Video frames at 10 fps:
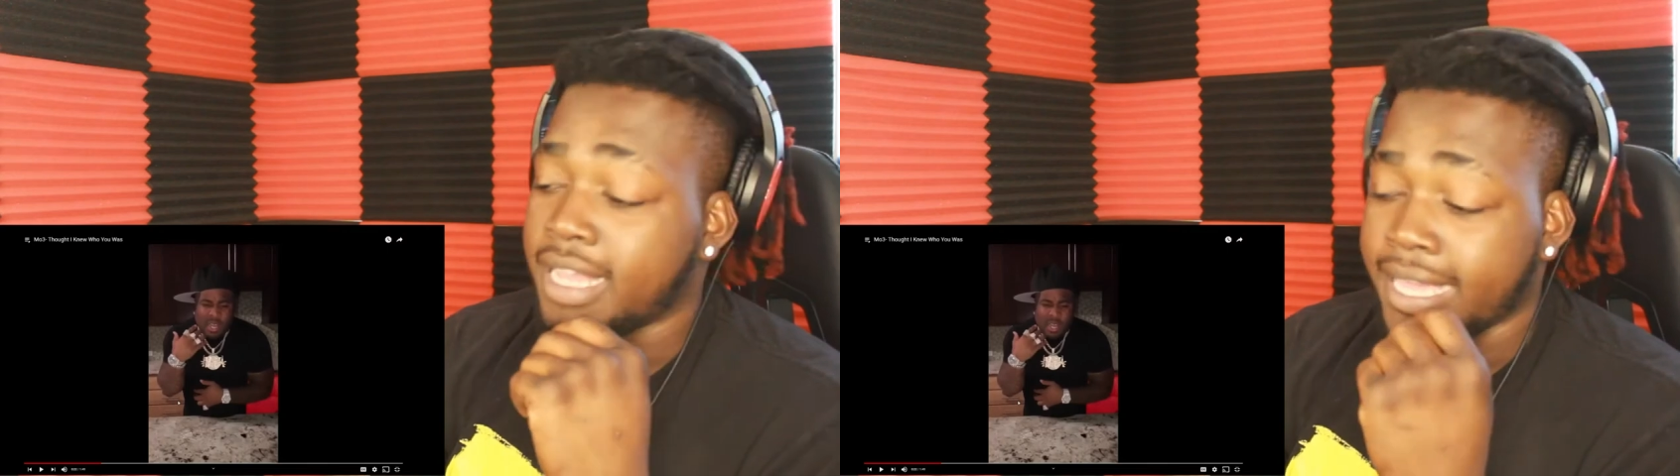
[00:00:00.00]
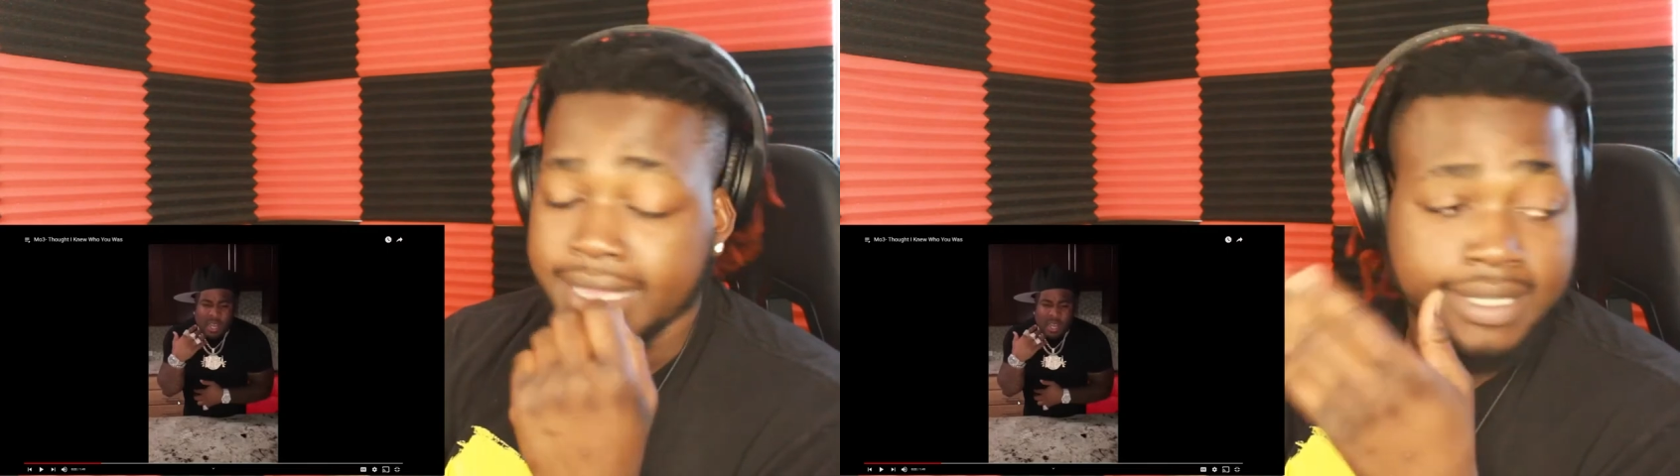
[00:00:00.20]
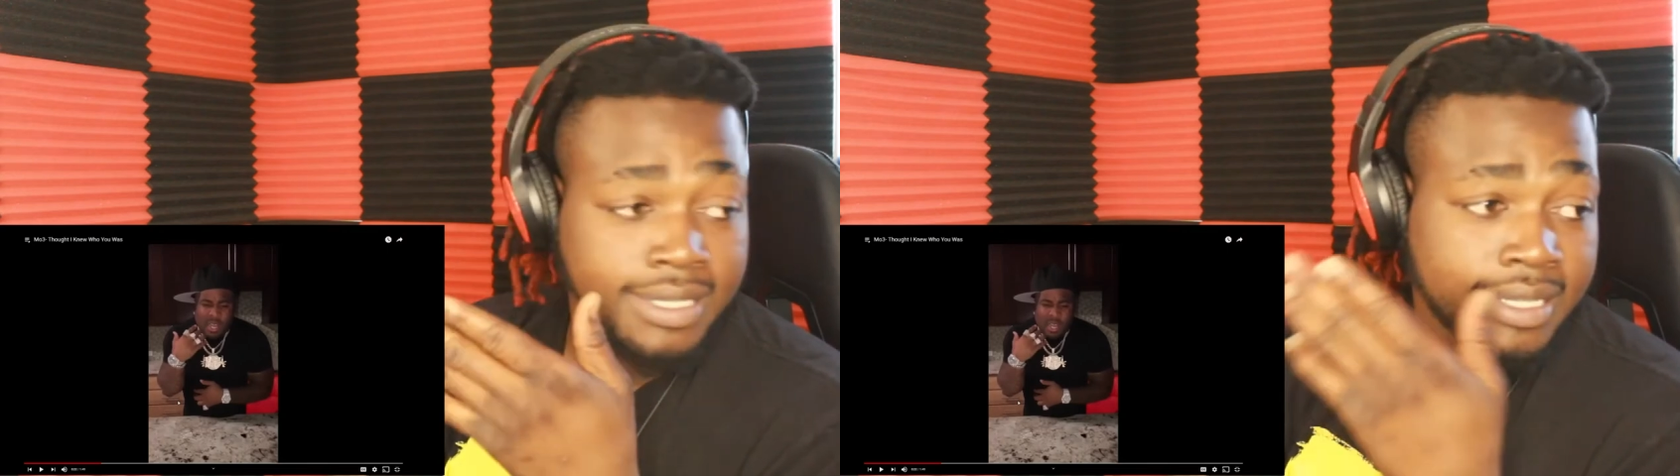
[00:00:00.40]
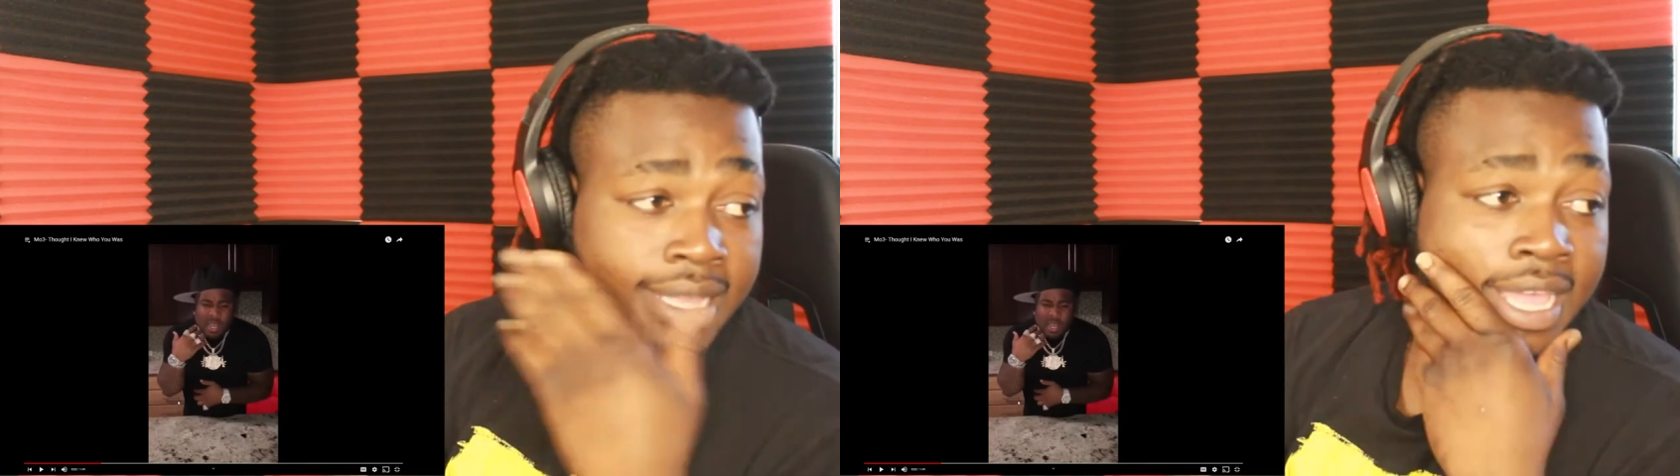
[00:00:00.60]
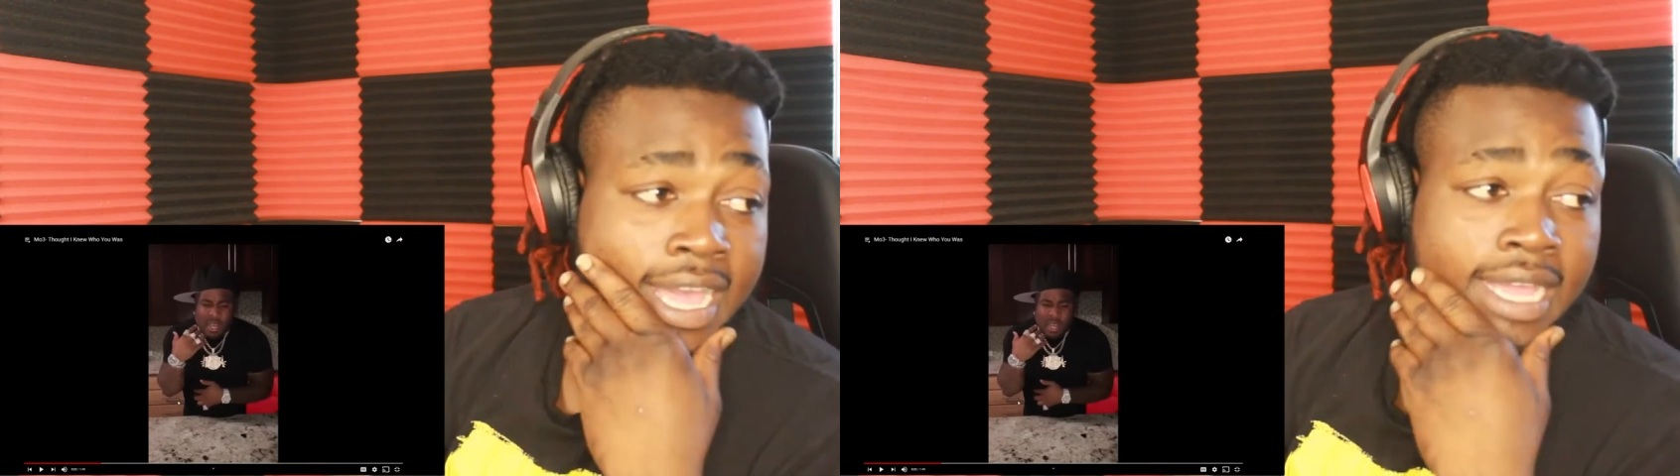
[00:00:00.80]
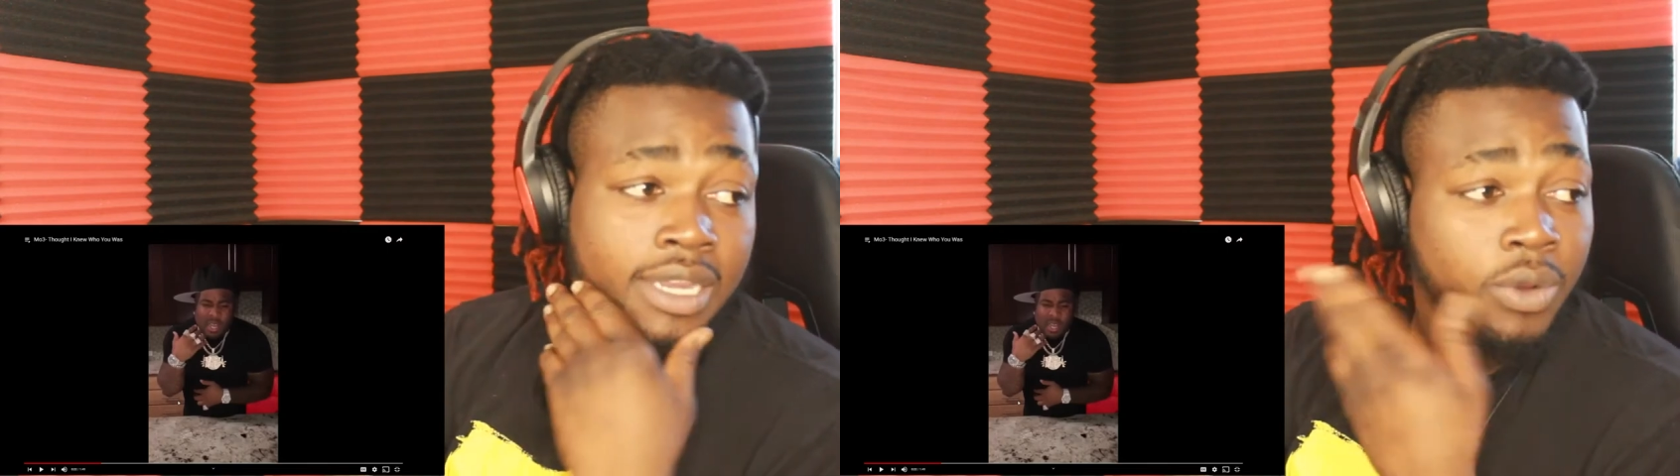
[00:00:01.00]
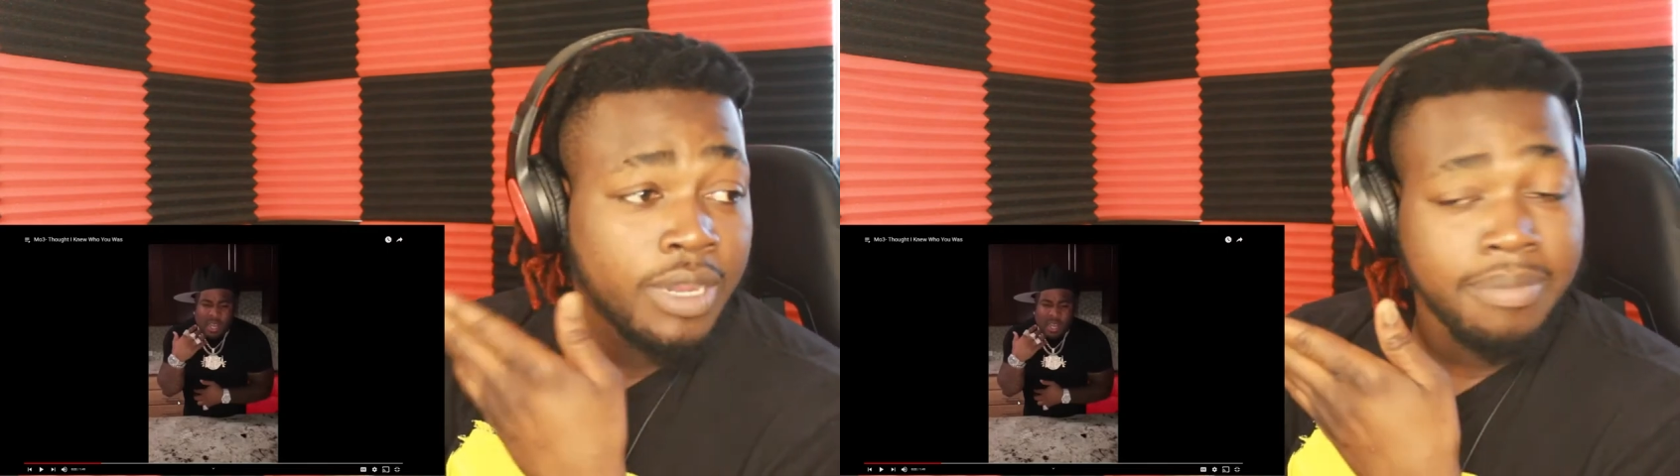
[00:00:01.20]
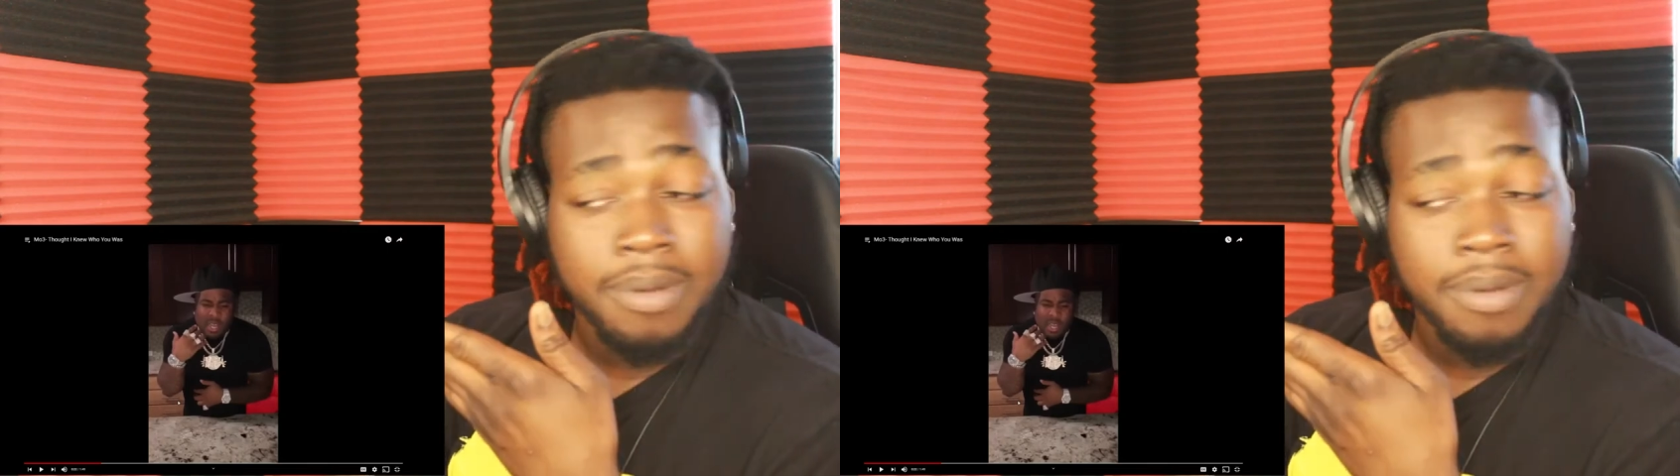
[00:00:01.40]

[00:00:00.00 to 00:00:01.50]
Like, look, I know that's